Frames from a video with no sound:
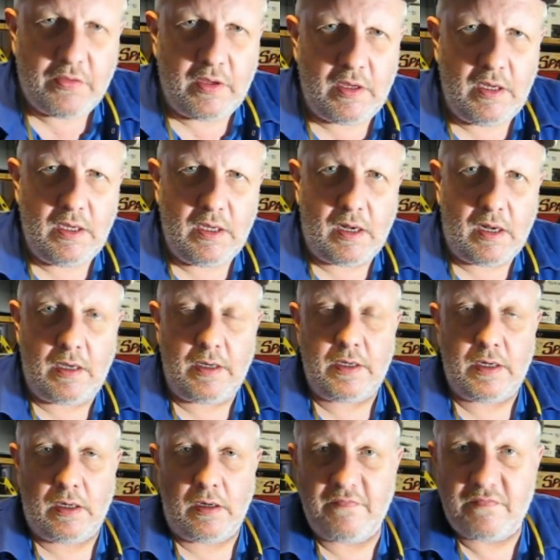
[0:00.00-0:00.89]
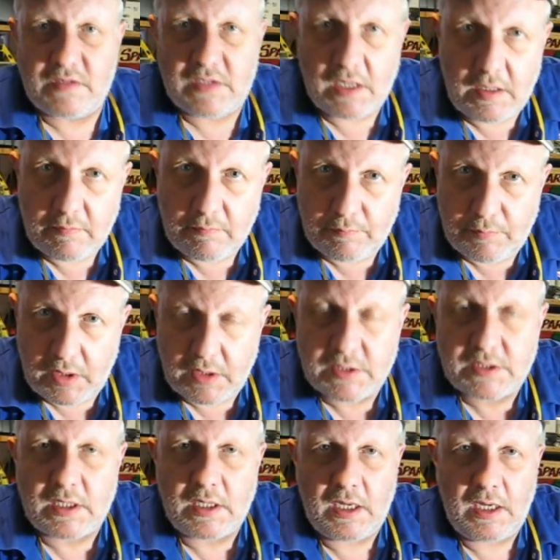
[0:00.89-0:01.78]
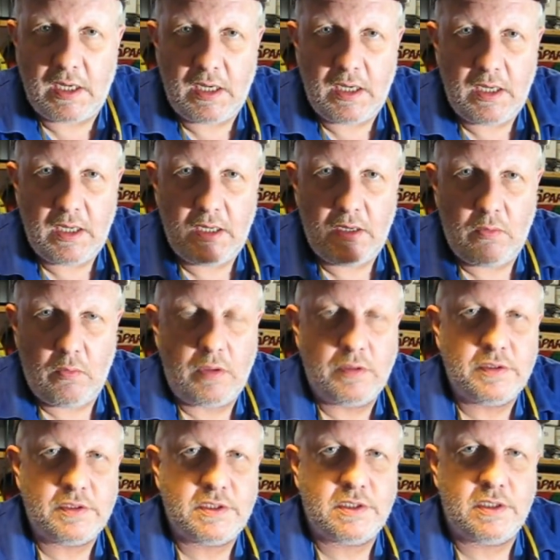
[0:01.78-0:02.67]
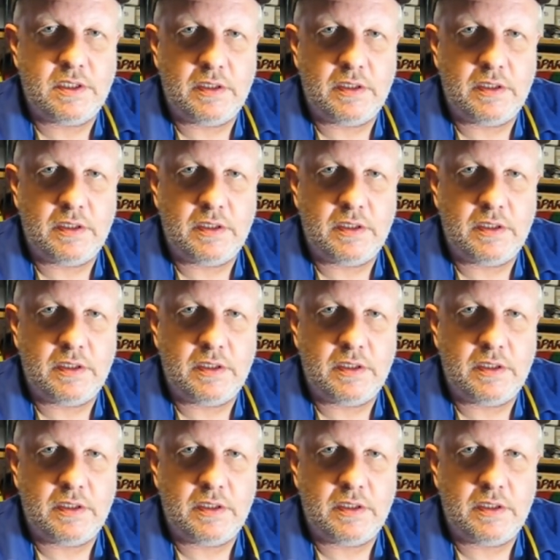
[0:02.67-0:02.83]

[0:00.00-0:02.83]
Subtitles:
The client loves it, but he wants